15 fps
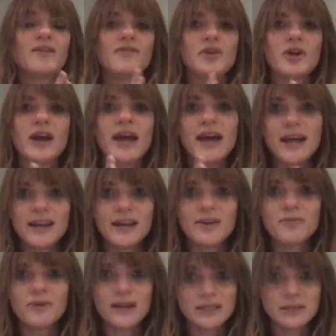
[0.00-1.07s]
if you're
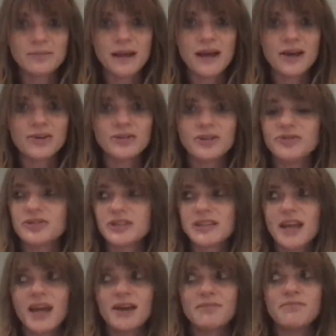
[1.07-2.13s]
heading westbound, you just
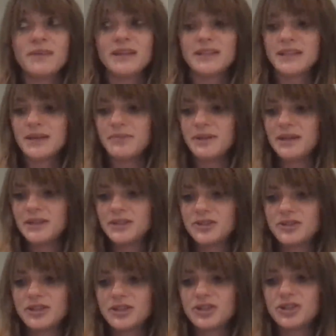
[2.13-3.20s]
can't miss it because
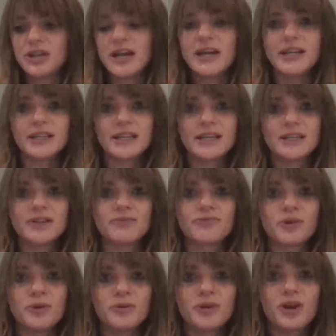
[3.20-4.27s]
there's this giant, like the
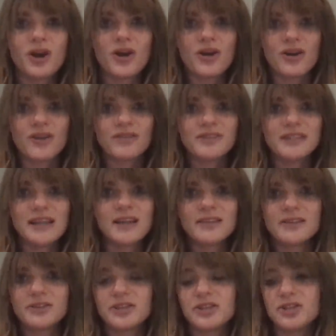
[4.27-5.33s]
road curves and
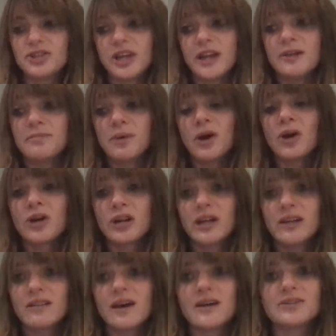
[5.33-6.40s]
there's this giant
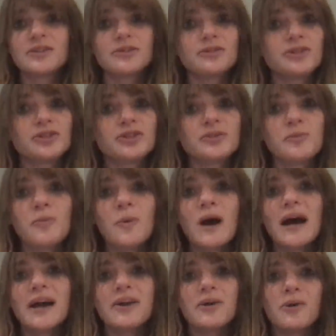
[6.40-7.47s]
parking lot. So it's just
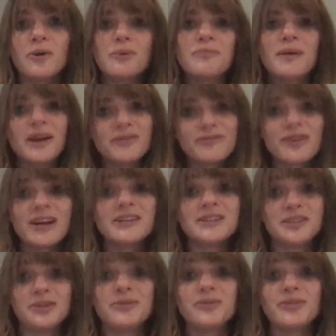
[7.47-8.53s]
wide open right
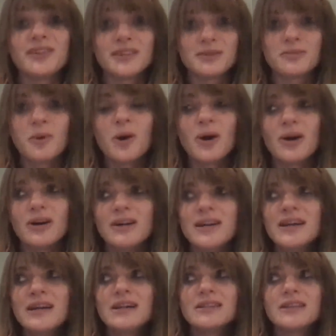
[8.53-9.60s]
to this wall.
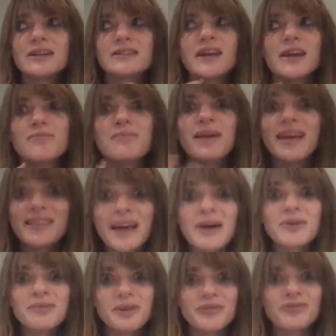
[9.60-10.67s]
So I was like, man, that
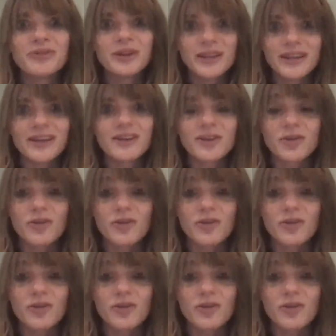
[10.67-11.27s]
would be really